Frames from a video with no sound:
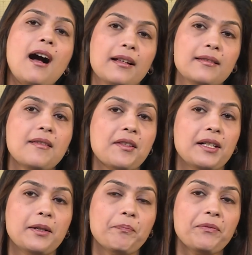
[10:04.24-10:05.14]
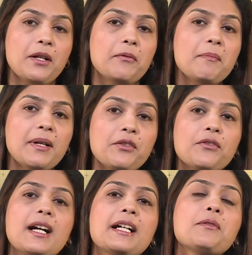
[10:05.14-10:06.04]
answer, we must
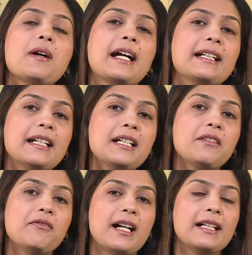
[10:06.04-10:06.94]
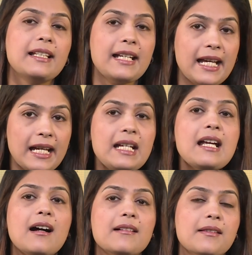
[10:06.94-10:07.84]
try to identify the
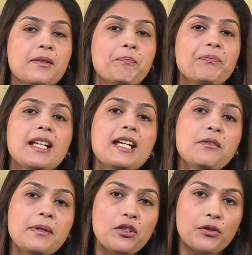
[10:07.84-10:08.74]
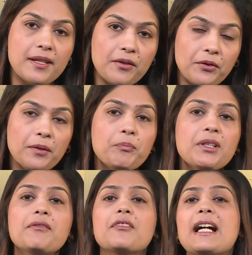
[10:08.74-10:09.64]
areas in which
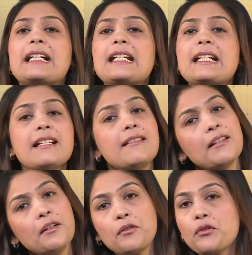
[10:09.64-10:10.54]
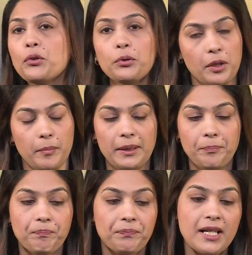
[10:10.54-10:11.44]
descriptive writing is suitable.
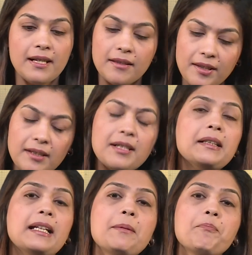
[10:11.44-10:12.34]
Certainly,